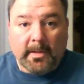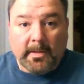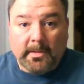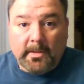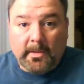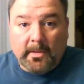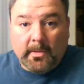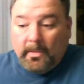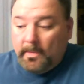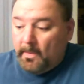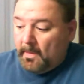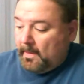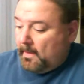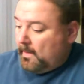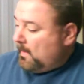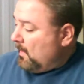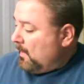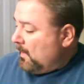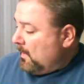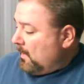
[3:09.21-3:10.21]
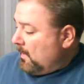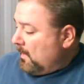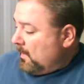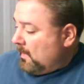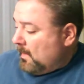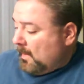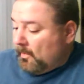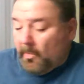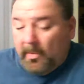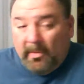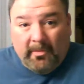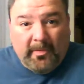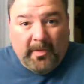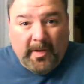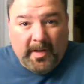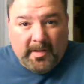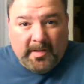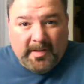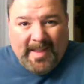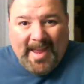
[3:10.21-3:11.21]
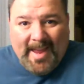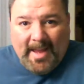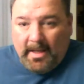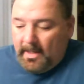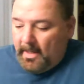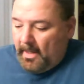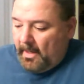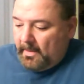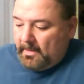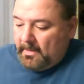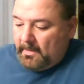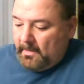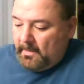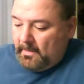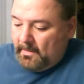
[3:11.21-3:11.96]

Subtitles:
so I'm going to finish that next.